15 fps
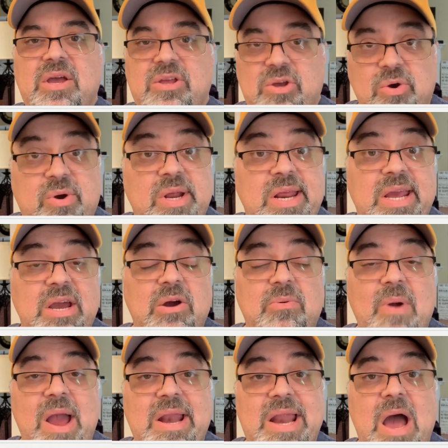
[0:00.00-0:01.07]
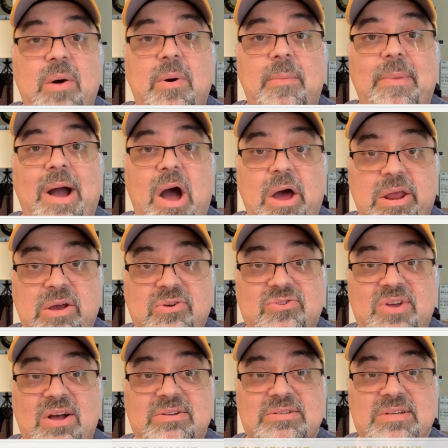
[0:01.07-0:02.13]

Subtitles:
You can hear right now what my audio sounds